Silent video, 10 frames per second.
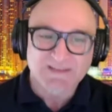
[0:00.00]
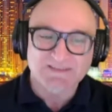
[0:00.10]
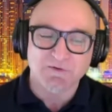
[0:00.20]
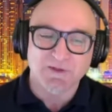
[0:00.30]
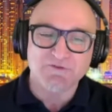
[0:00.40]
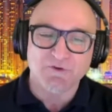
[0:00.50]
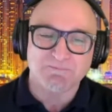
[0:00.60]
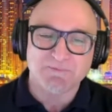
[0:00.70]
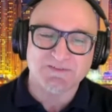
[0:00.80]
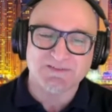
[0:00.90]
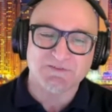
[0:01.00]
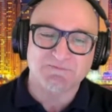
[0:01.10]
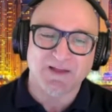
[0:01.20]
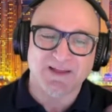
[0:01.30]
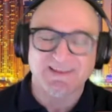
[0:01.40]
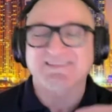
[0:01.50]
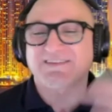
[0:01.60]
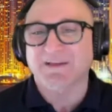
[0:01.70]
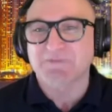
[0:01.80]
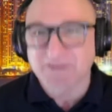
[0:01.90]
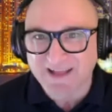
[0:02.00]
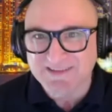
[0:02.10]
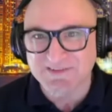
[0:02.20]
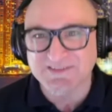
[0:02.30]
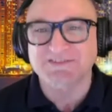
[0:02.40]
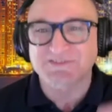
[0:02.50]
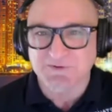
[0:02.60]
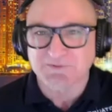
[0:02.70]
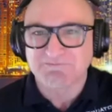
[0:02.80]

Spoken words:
So in your, because you, I guess I'm going to ask you this because